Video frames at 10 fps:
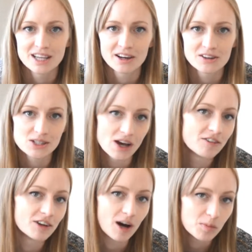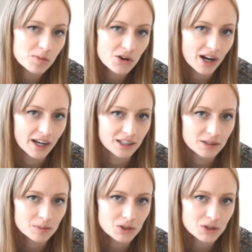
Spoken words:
I also have a couple more items.